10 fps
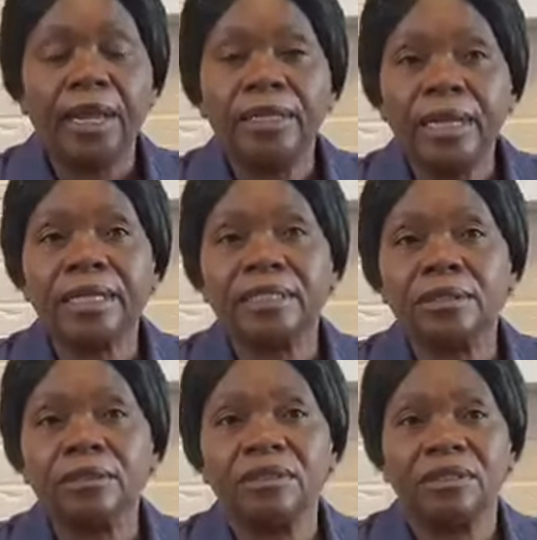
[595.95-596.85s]
and
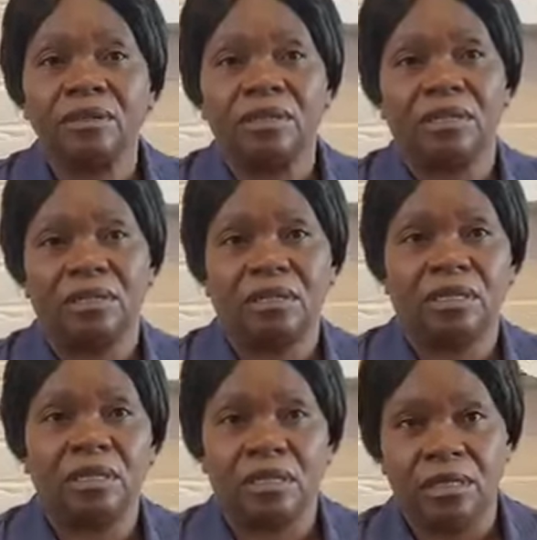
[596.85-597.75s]
next the
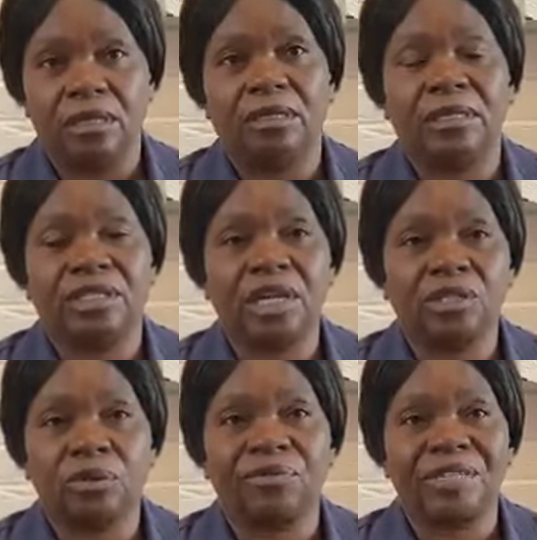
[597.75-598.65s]

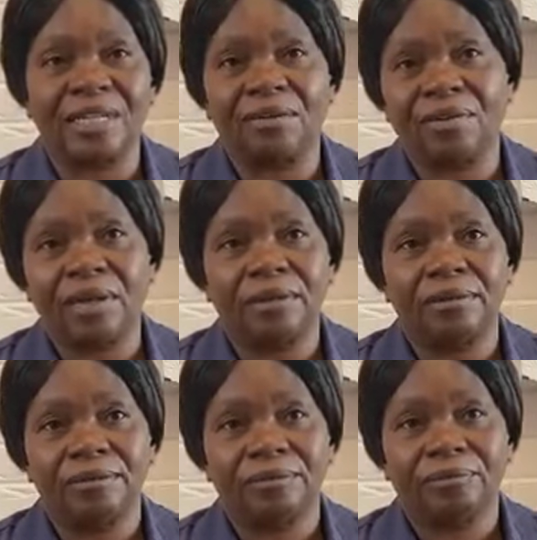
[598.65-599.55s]
chest of silver,
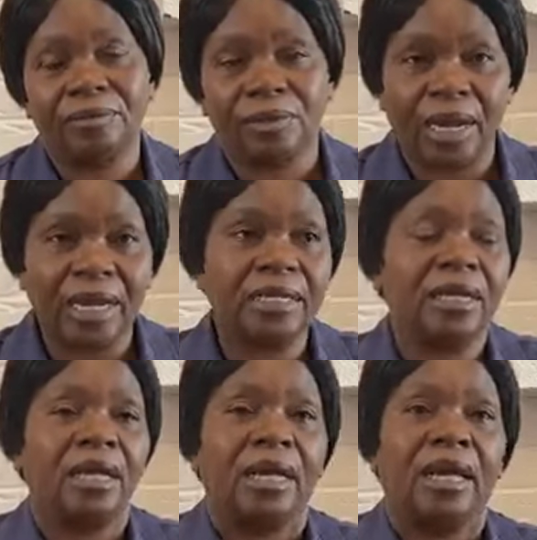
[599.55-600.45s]

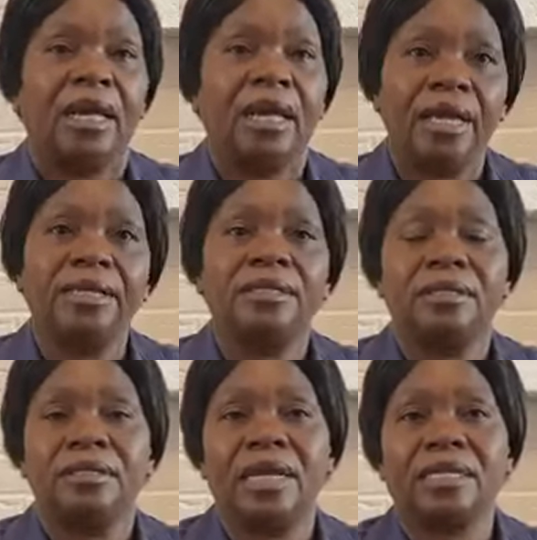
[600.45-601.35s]
right?
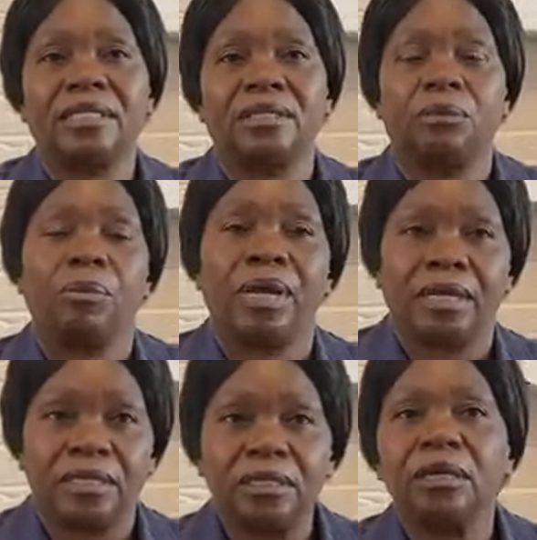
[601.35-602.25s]
And next
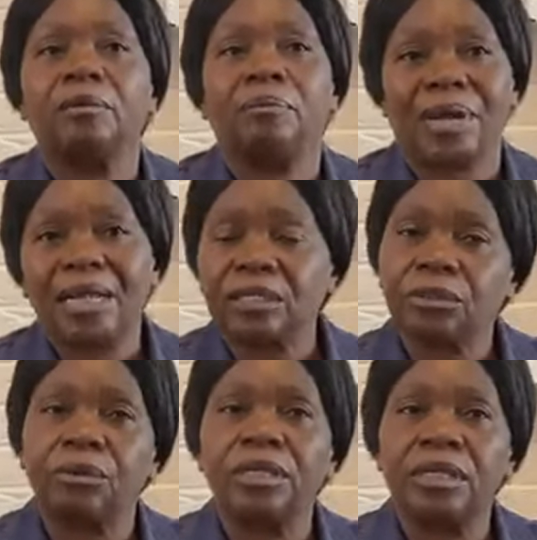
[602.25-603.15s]
we had
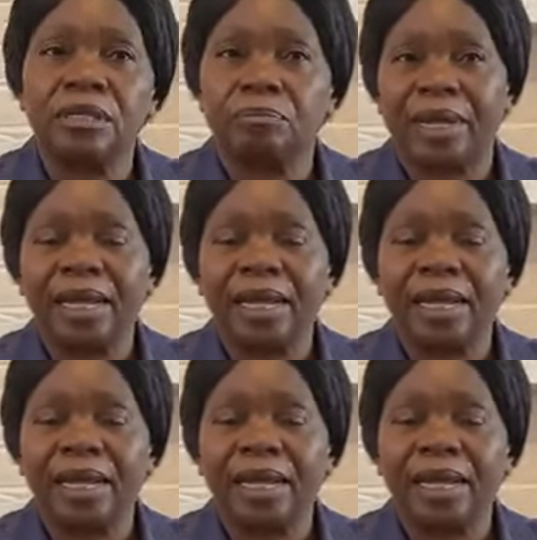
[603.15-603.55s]
brass on the